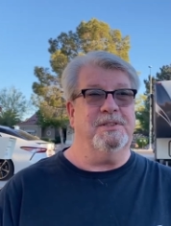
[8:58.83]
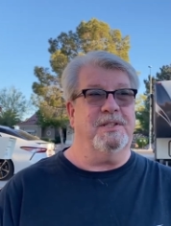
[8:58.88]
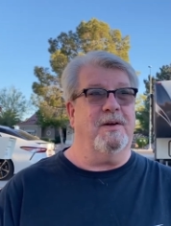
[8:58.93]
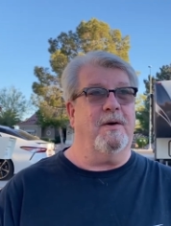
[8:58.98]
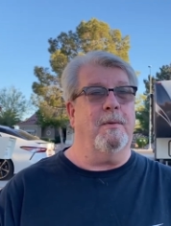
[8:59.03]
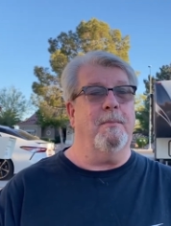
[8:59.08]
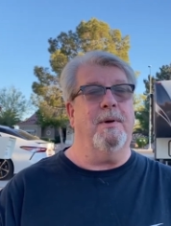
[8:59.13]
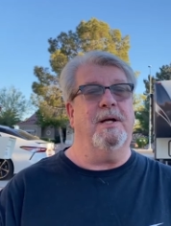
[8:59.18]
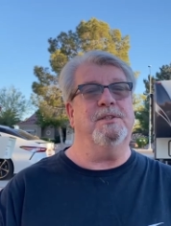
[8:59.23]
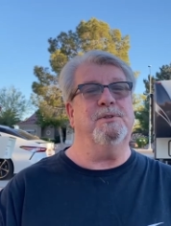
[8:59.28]
There
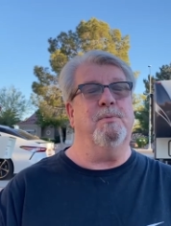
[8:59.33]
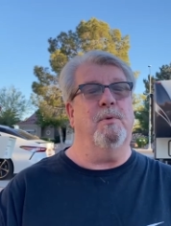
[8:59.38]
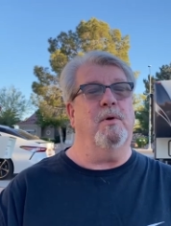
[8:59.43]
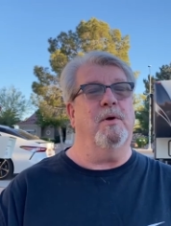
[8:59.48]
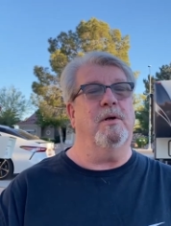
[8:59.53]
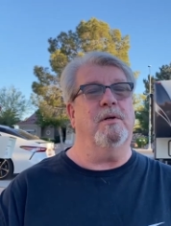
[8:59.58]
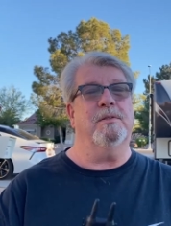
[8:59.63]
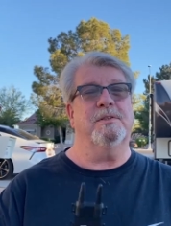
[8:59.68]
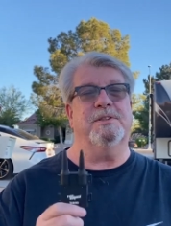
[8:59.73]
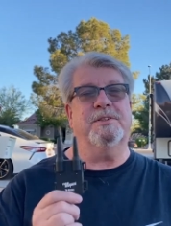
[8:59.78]
are much
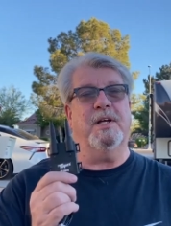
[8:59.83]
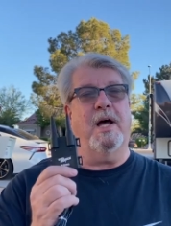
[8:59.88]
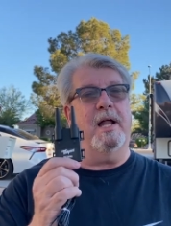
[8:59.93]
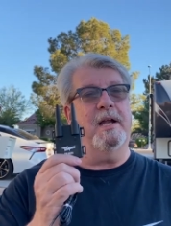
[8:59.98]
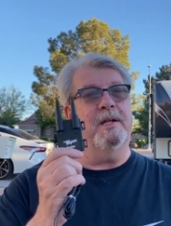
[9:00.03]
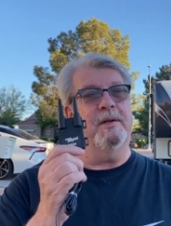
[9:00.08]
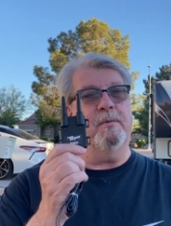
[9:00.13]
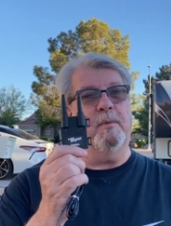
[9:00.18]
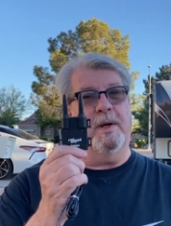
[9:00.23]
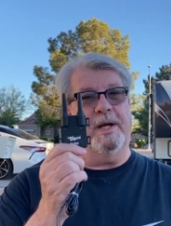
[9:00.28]
more
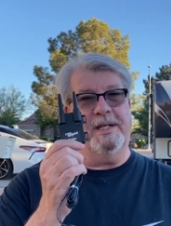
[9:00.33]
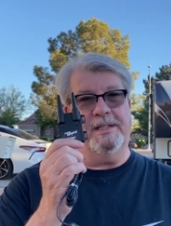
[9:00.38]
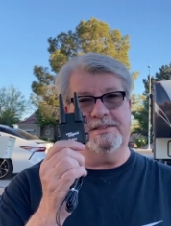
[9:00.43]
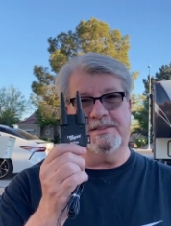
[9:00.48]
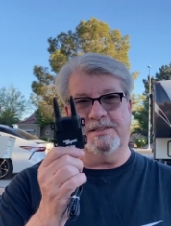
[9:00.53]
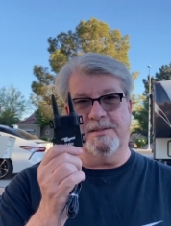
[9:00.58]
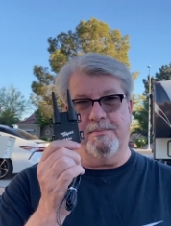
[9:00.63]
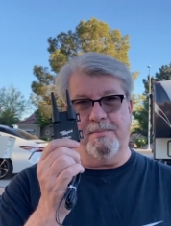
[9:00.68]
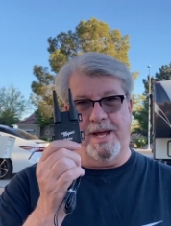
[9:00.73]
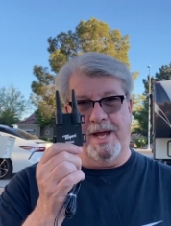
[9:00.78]
solid ways
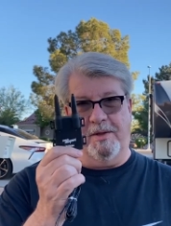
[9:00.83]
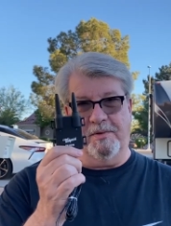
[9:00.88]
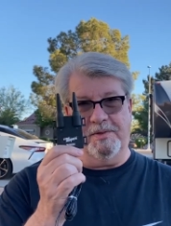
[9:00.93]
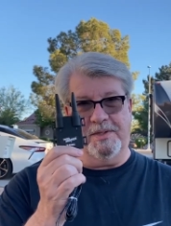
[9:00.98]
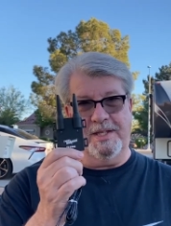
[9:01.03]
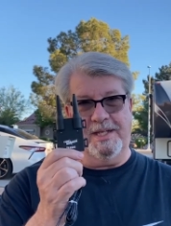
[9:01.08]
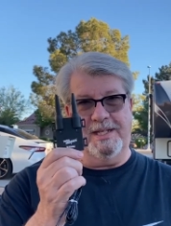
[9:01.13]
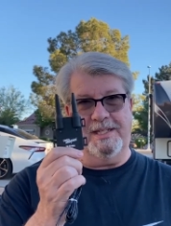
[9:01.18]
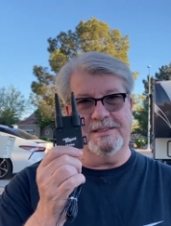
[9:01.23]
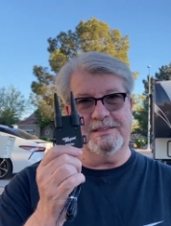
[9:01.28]
to mount
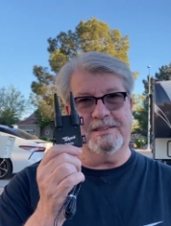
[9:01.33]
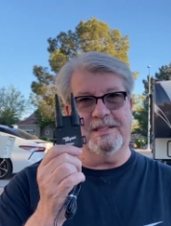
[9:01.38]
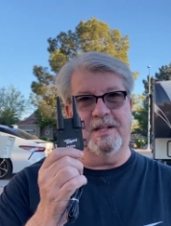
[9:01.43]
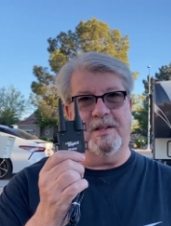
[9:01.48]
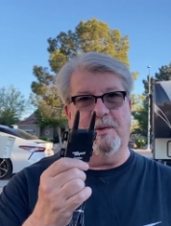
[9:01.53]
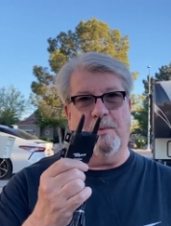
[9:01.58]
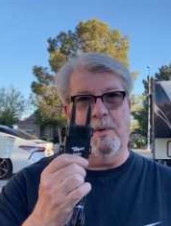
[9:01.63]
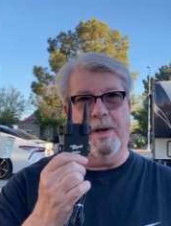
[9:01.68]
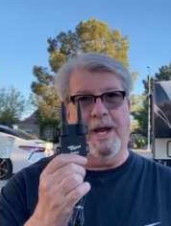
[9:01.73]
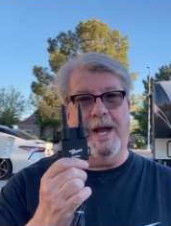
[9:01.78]
these than
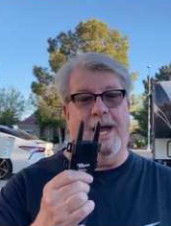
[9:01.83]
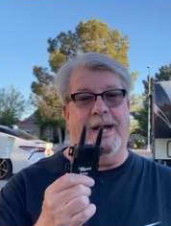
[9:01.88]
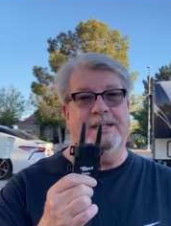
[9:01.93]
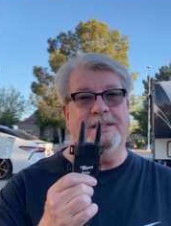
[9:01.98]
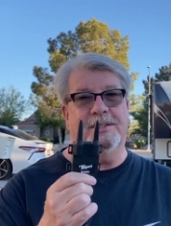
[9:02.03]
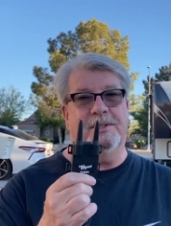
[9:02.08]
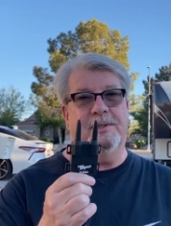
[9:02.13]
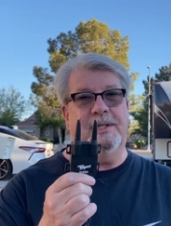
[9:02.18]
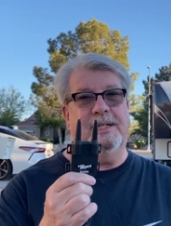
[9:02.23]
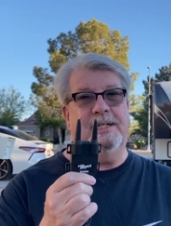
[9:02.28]
the way I
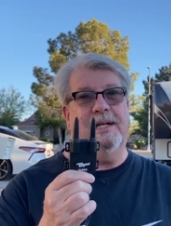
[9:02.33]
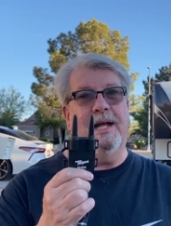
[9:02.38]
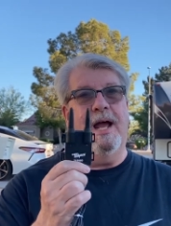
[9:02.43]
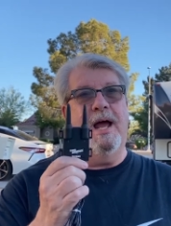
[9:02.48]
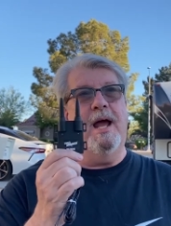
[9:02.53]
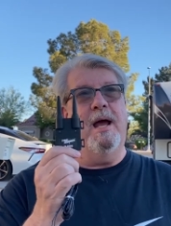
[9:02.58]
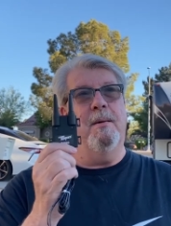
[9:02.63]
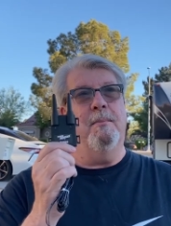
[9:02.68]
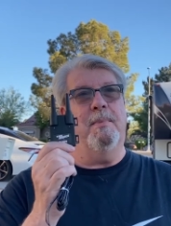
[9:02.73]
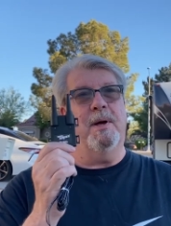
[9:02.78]
do it,
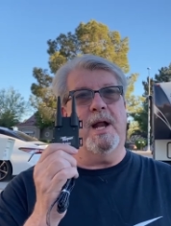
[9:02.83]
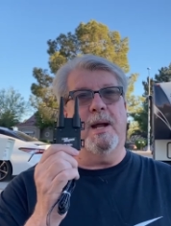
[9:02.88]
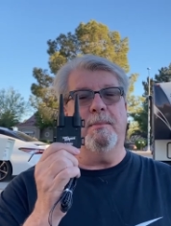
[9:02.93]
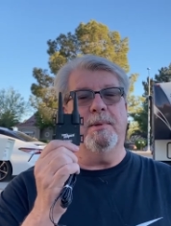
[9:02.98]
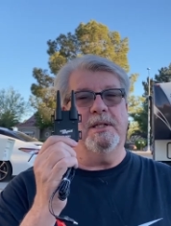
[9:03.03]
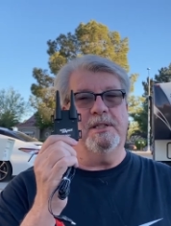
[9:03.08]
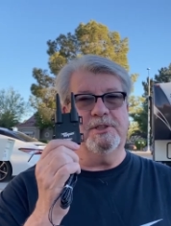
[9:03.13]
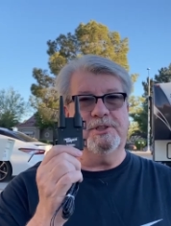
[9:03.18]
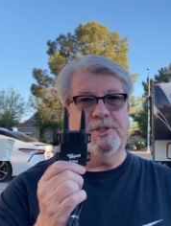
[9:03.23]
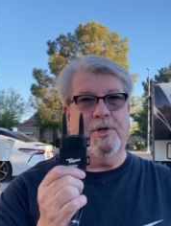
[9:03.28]
but I'm
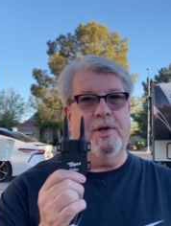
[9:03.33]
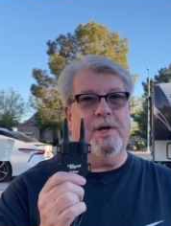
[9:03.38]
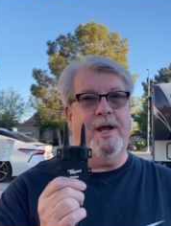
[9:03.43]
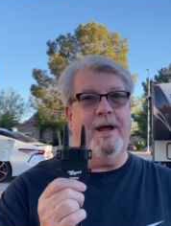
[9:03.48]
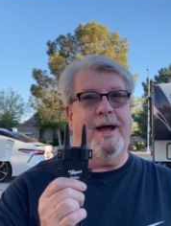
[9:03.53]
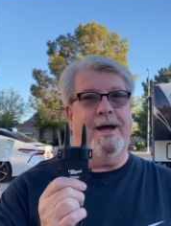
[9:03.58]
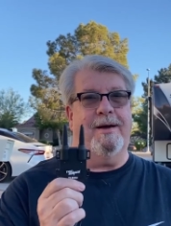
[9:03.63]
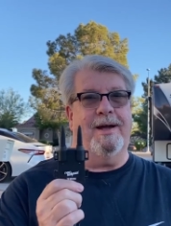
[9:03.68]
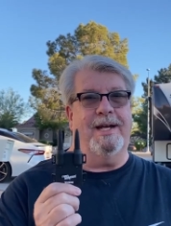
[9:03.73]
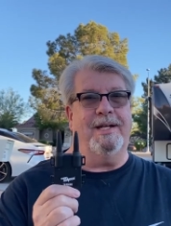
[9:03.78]
going to show you
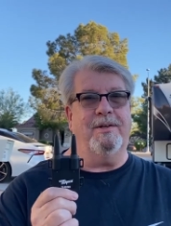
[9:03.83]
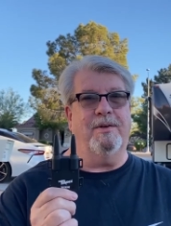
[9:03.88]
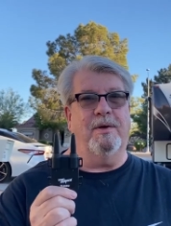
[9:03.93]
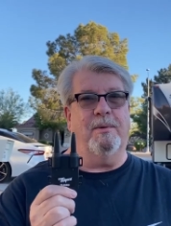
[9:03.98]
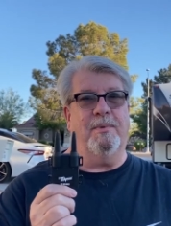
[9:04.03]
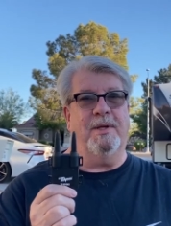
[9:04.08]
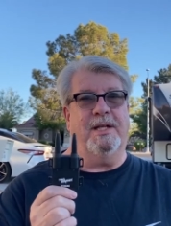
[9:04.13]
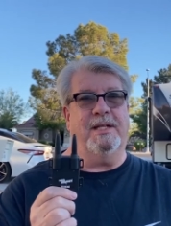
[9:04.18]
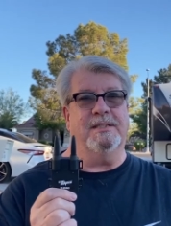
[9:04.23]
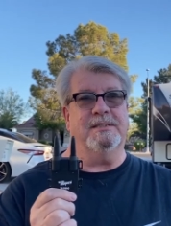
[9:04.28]
how I do
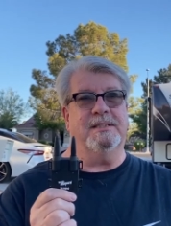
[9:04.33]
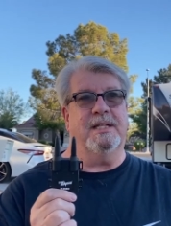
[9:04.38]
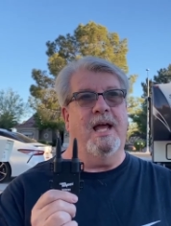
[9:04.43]
it because